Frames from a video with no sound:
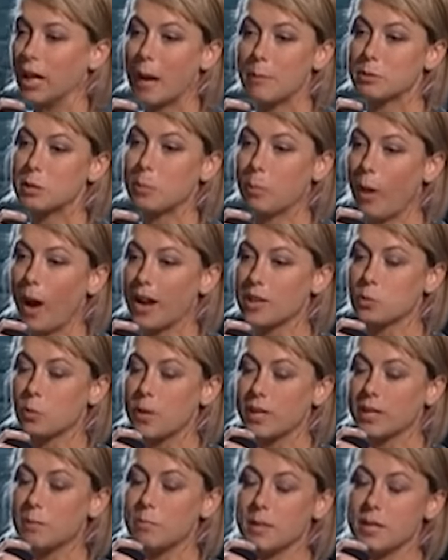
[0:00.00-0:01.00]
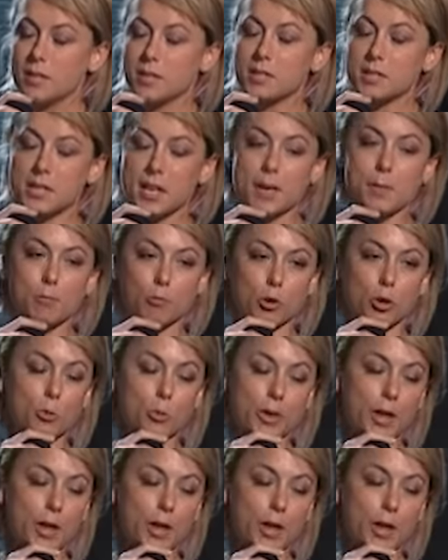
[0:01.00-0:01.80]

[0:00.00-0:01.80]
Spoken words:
I'm surprised we can be in the same room